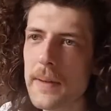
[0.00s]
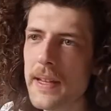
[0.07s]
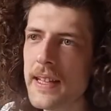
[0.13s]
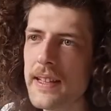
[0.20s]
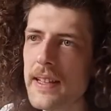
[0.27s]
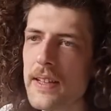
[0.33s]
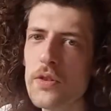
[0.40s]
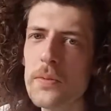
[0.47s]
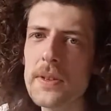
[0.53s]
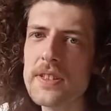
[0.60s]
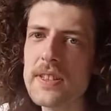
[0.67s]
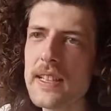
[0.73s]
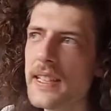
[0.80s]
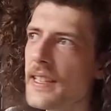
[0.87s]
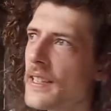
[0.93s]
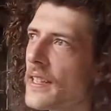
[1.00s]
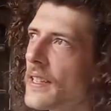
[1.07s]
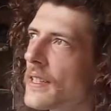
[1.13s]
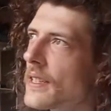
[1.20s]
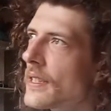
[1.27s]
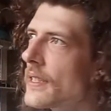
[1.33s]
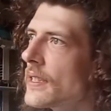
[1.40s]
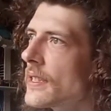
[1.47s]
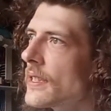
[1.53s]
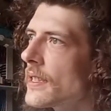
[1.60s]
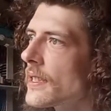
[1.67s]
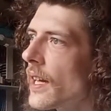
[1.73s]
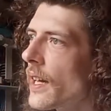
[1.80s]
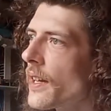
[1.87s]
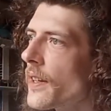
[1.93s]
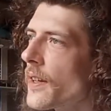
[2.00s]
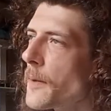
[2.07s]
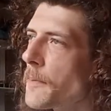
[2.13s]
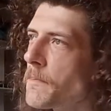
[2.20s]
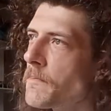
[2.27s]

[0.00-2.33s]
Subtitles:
It almost like, I don't know,